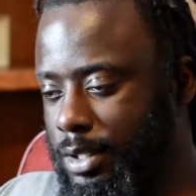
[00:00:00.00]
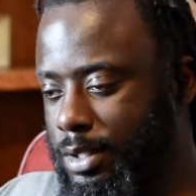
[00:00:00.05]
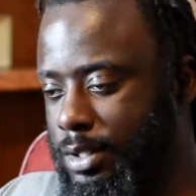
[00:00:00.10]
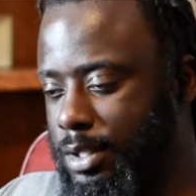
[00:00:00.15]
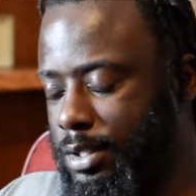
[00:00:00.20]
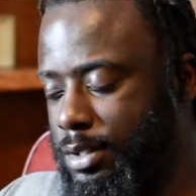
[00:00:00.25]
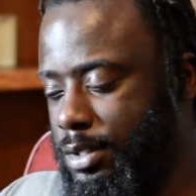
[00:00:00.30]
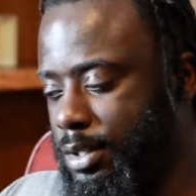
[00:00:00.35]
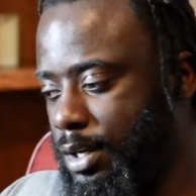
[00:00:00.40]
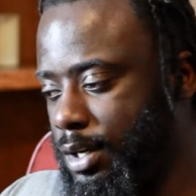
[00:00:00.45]

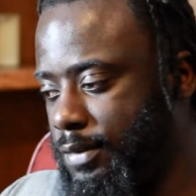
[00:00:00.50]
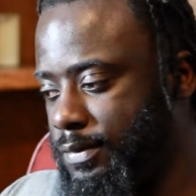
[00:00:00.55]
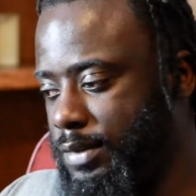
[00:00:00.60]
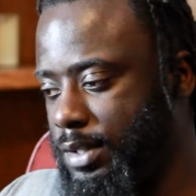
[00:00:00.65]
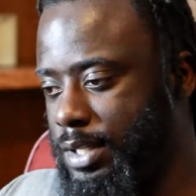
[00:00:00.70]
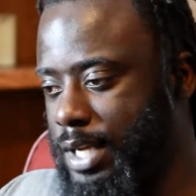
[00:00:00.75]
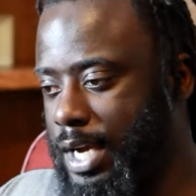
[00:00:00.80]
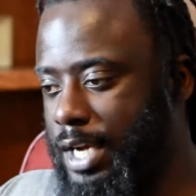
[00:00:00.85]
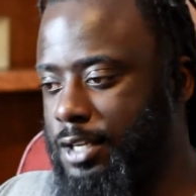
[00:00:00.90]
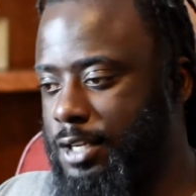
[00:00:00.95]

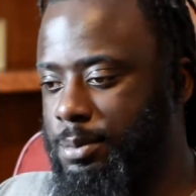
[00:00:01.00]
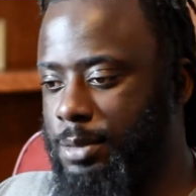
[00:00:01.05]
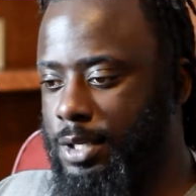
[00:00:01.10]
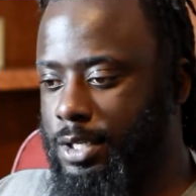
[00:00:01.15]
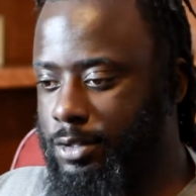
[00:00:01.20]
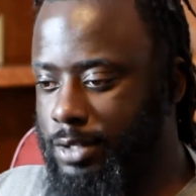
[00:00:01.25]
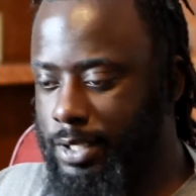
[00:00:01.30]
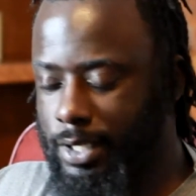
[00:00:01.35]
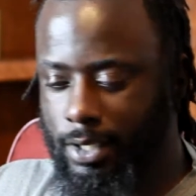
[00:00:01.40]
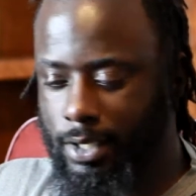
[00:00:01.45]
the
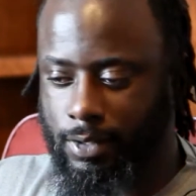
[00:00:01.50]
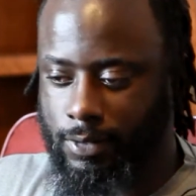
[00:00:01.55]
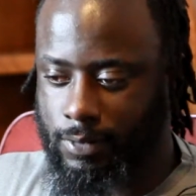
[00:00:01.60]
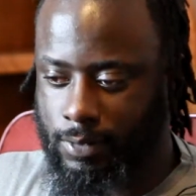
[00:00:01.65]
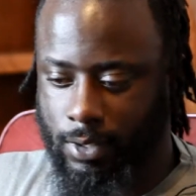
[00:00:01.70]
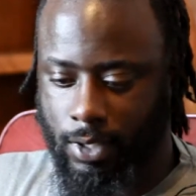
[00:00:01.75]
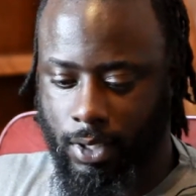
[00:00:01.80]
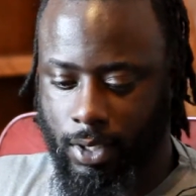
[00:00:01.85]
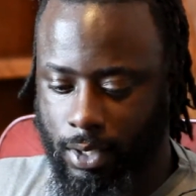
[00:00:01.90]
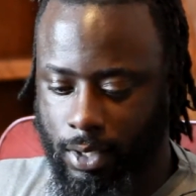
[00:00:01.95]
documentary
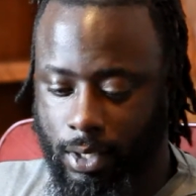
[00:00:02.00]
is,